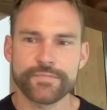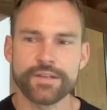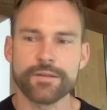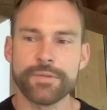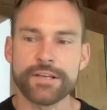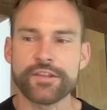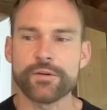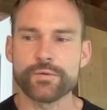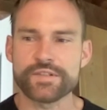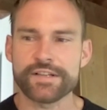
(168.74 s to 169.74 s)
And the big
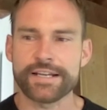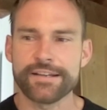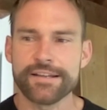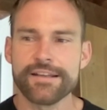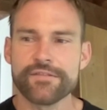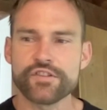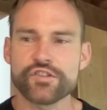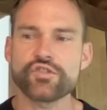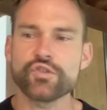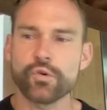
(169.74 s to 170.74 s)
thing was like, this
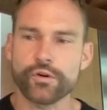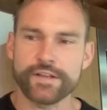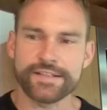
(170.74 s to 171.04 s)
story